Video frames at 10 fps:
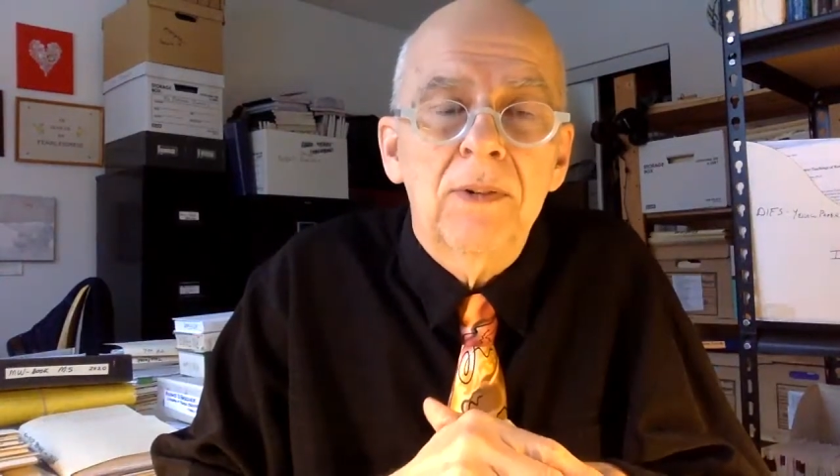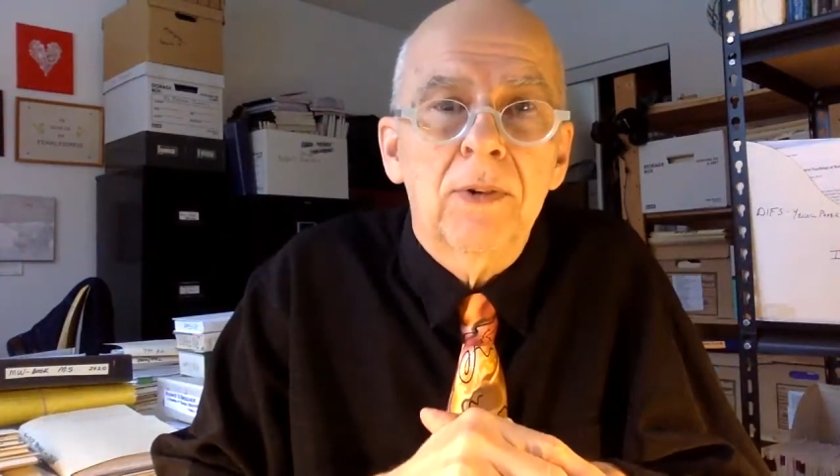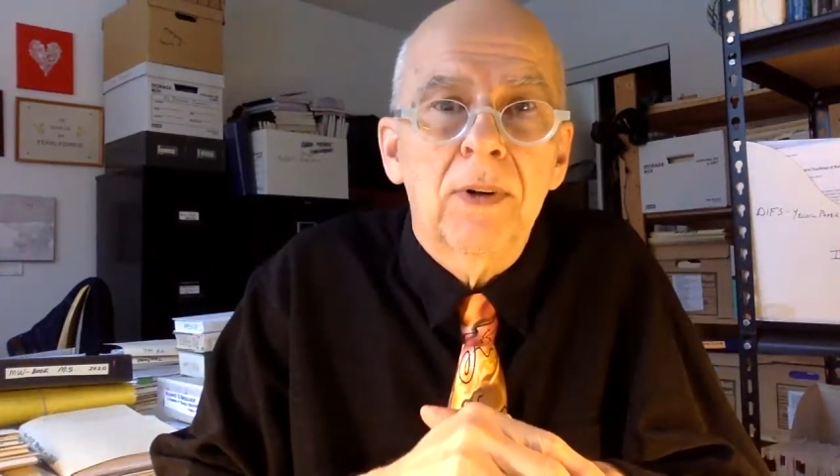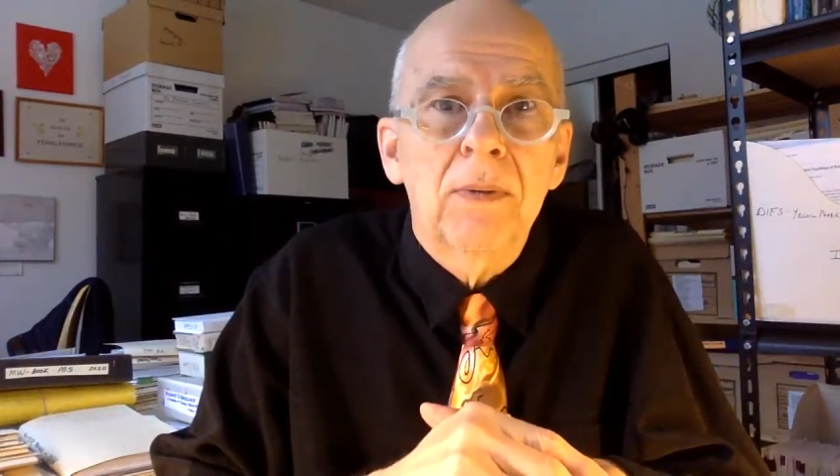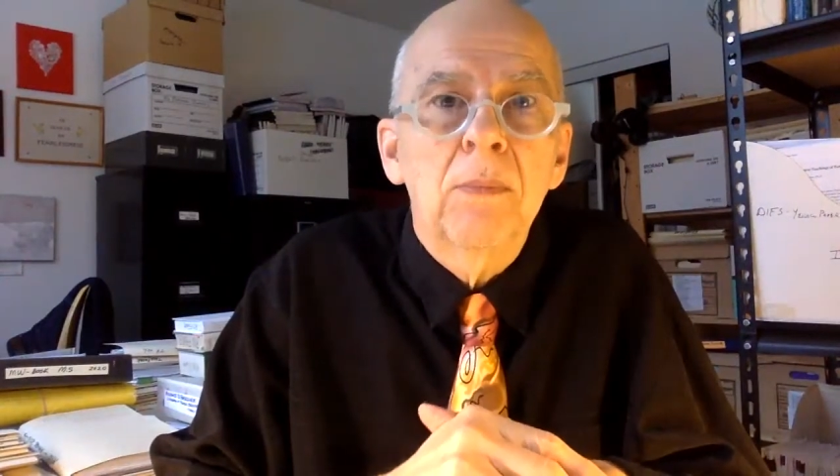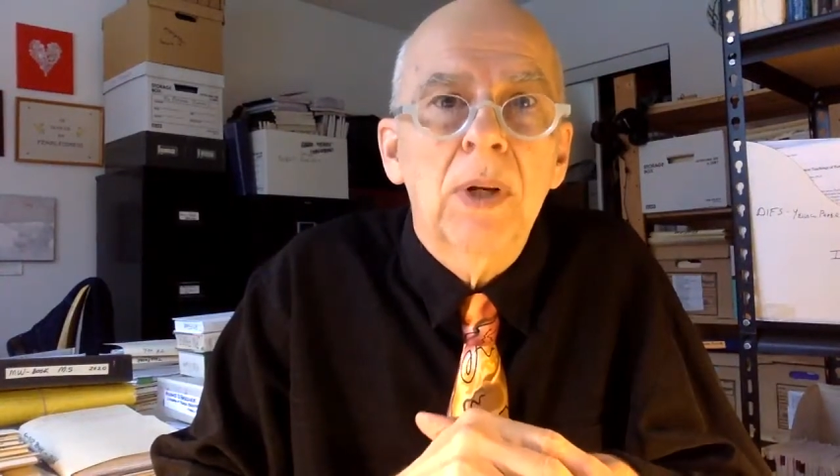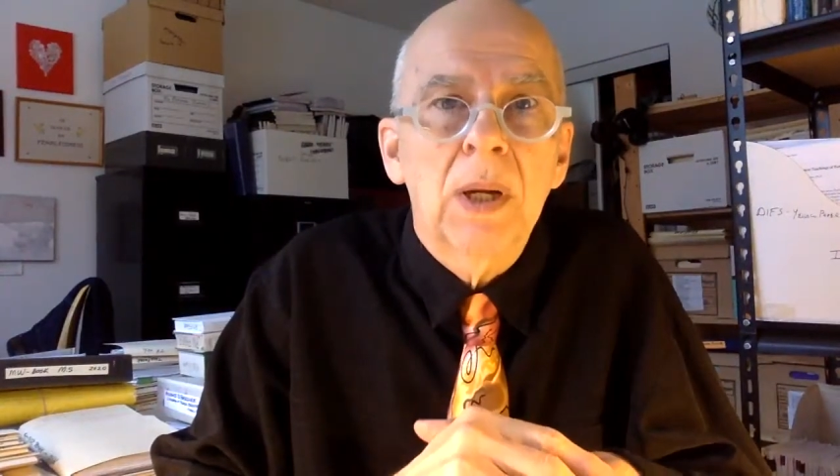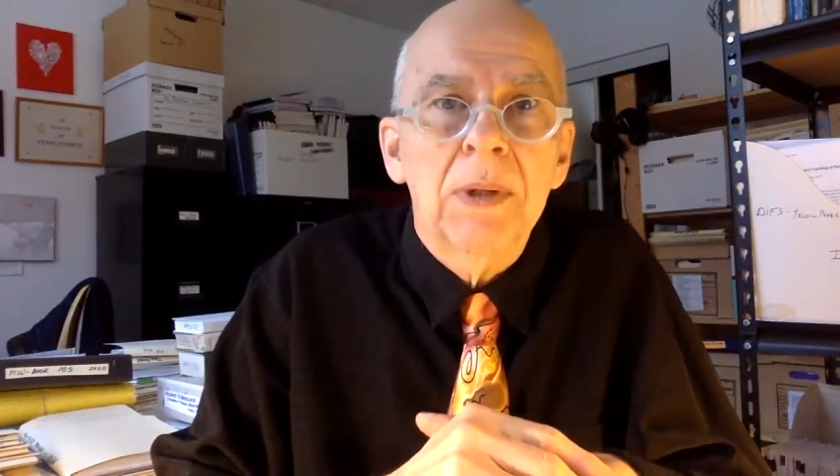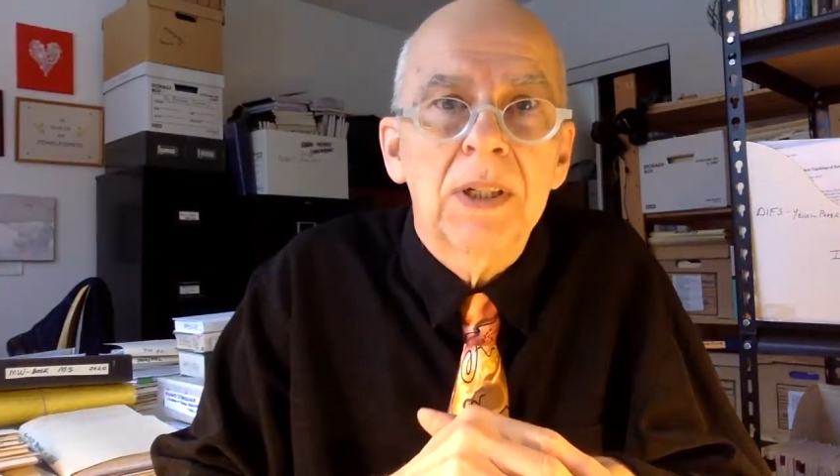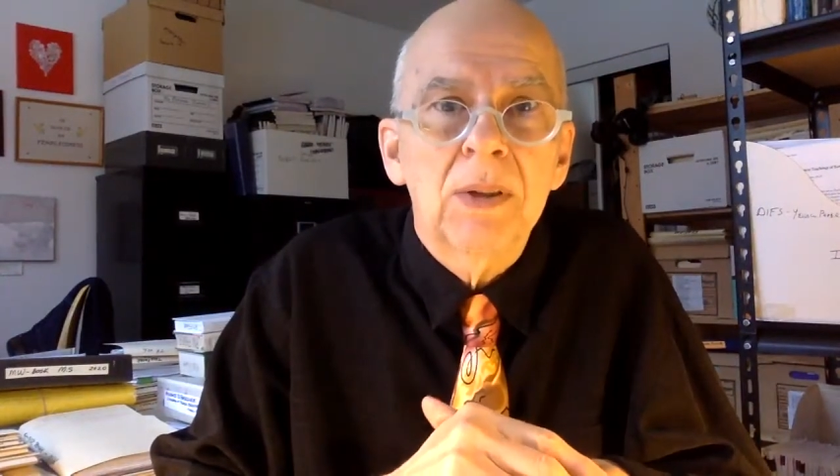for
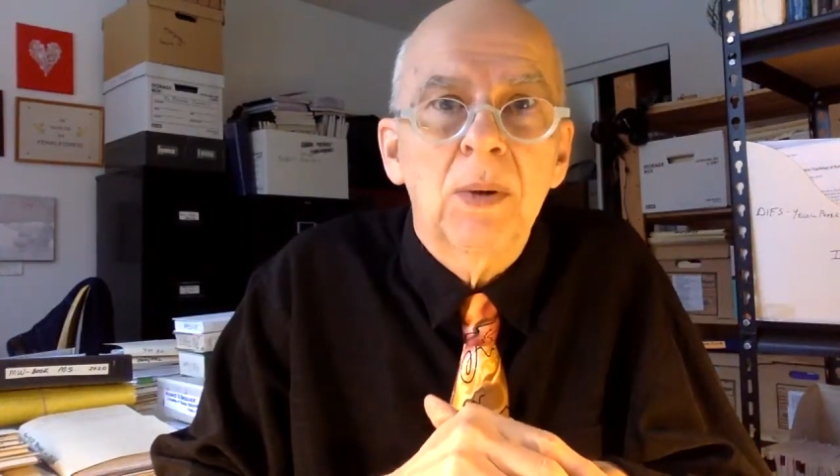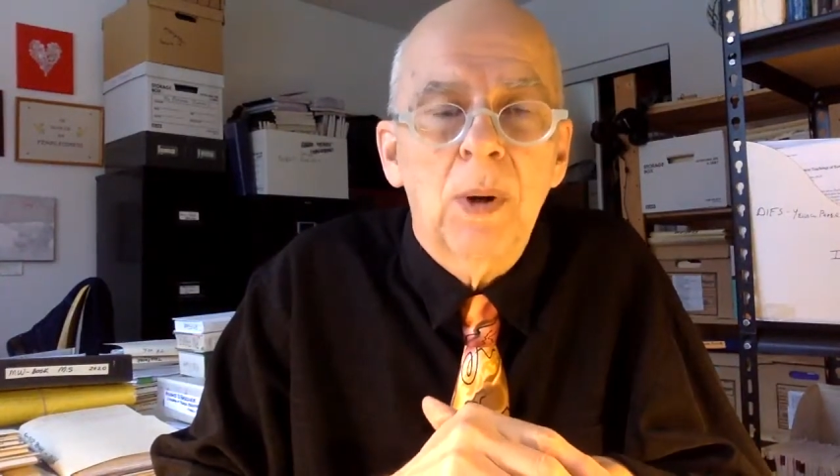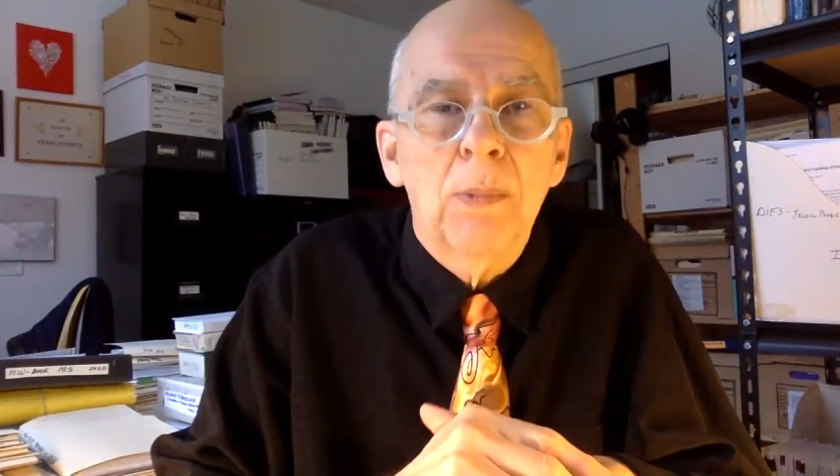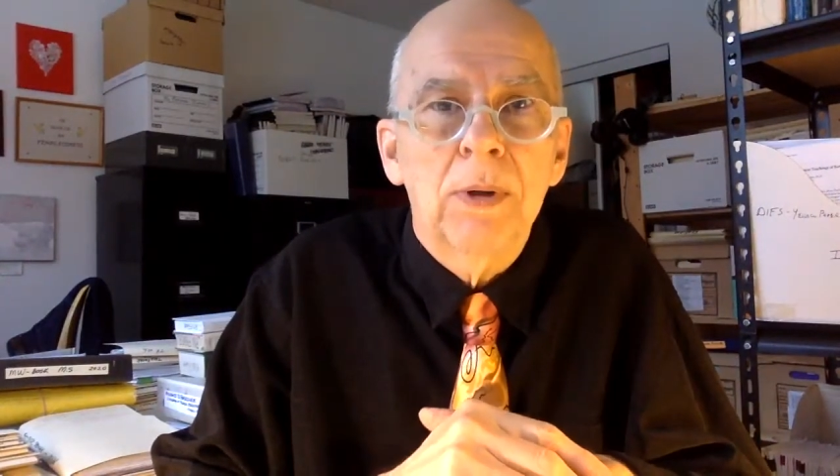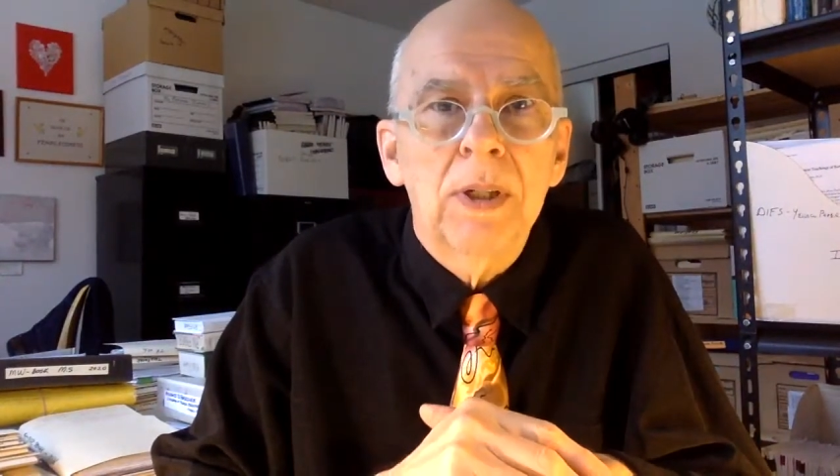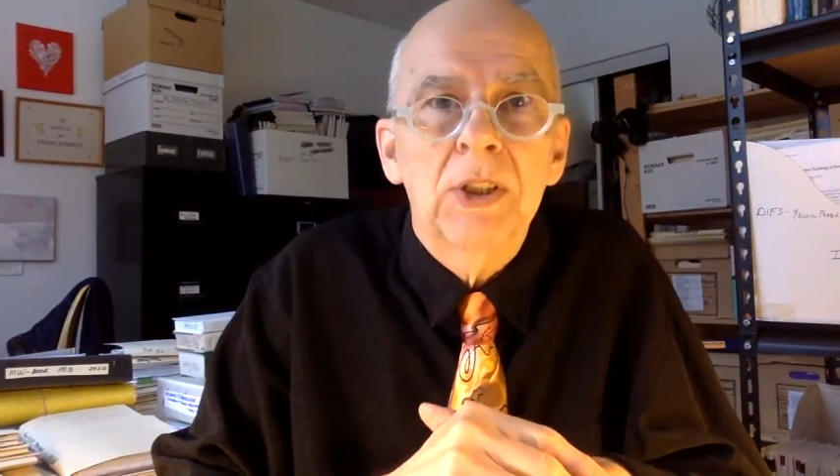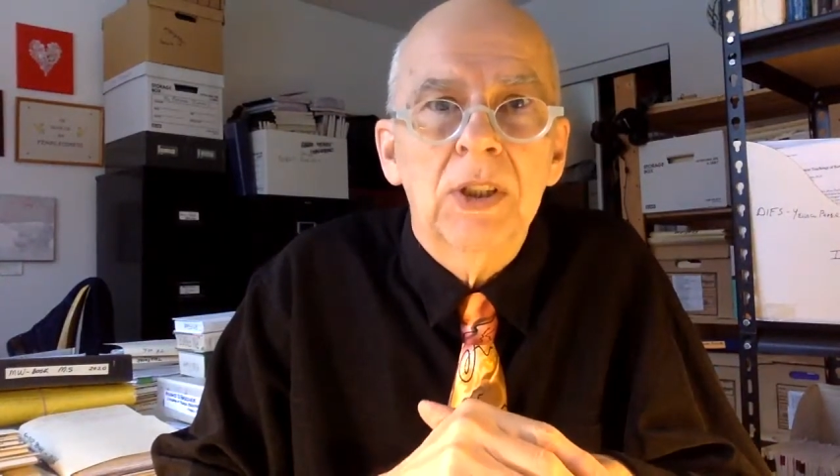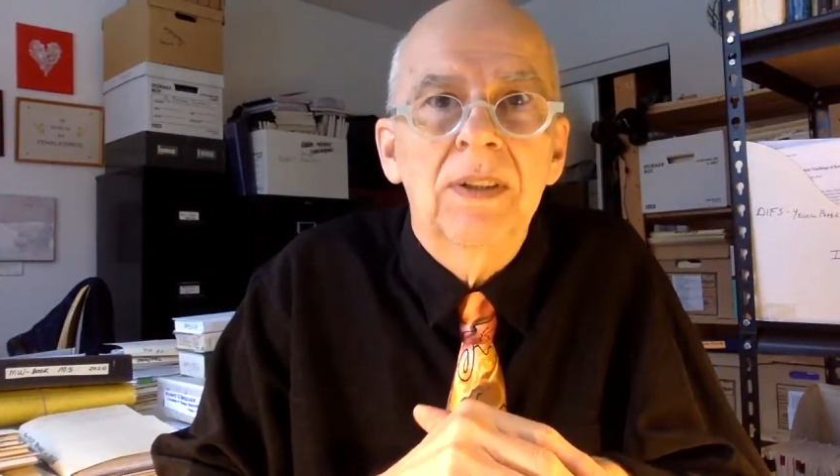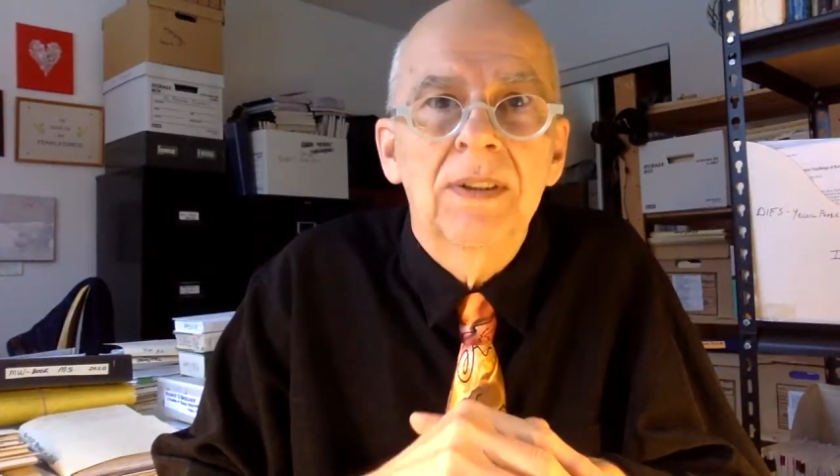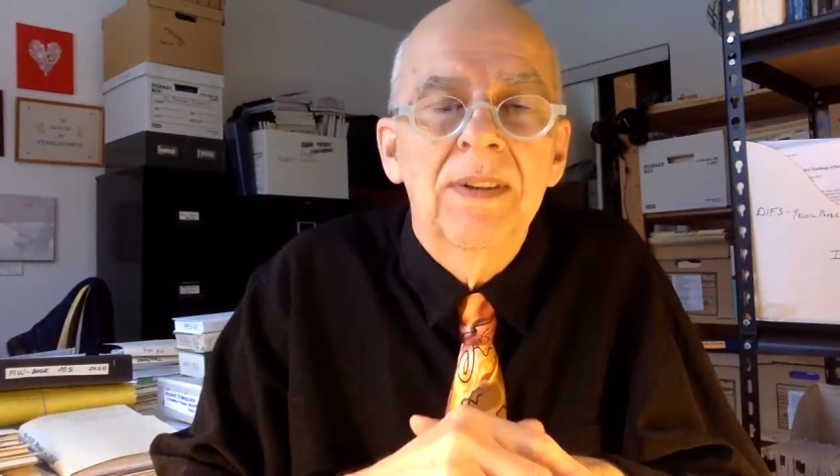coming to cooperation.